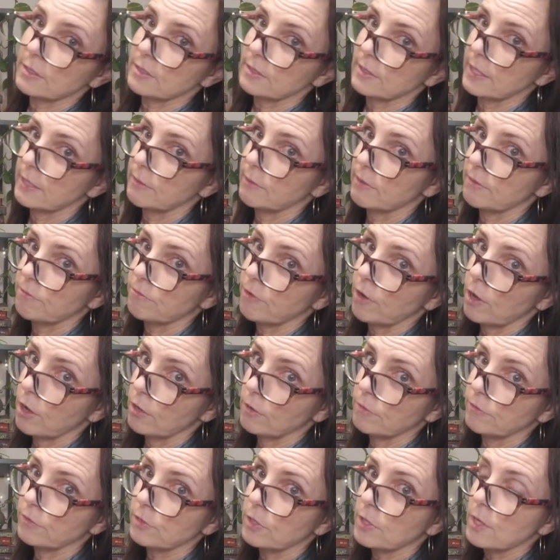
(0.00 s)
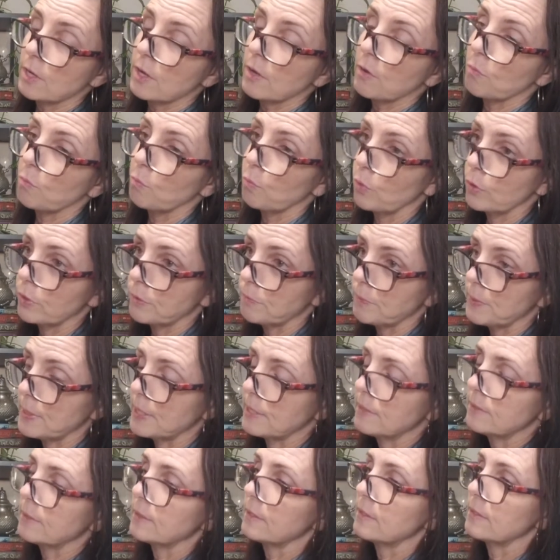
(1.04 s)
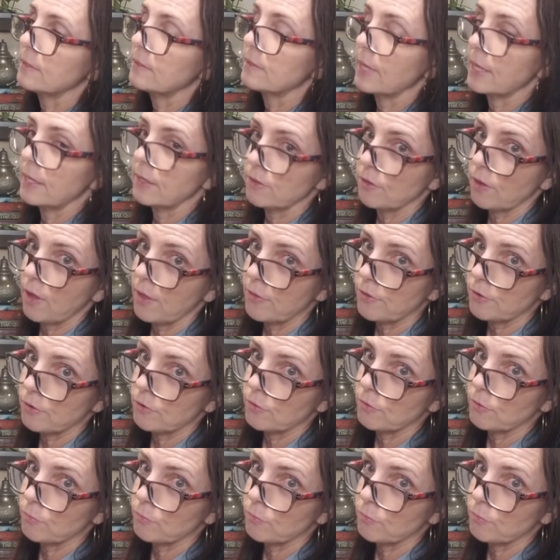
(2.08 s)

that involved wood pieces and other